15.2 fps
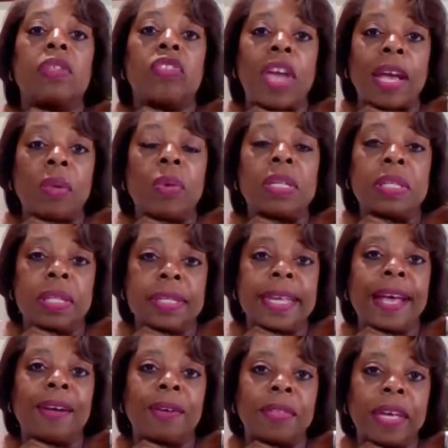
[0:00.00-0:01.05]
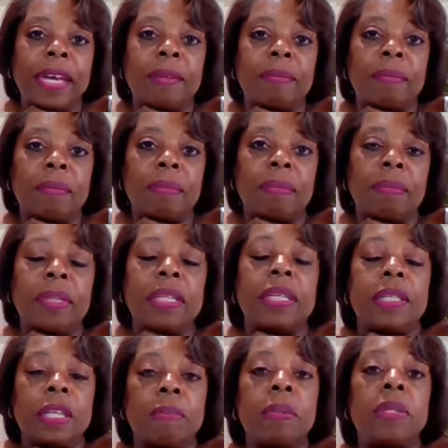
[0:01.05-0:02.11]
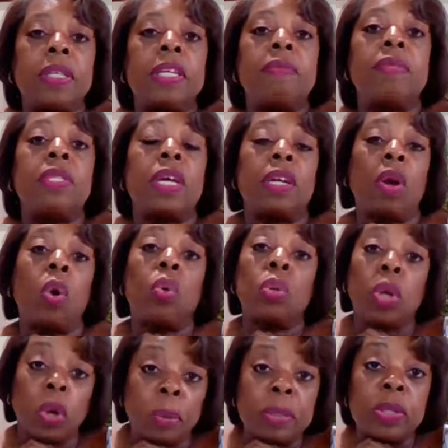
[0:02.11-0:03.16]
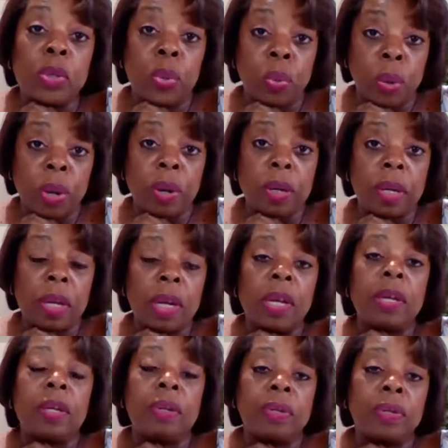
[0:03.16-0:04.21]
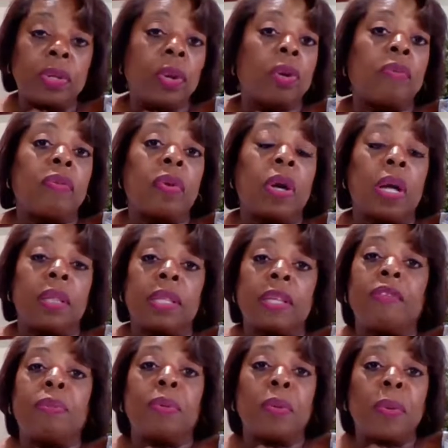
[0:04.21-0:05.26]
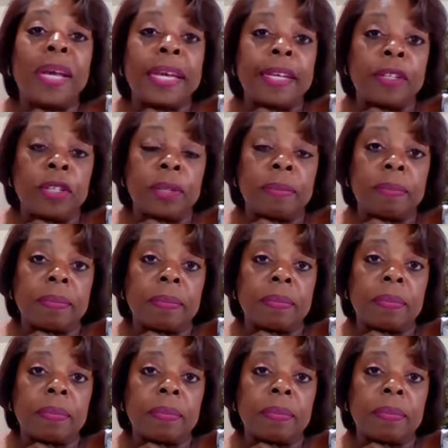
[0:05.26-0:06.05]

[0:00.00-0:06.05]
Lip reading: Jack wants to tackle that because he believes that Oklahomans who work deserve a livable wage.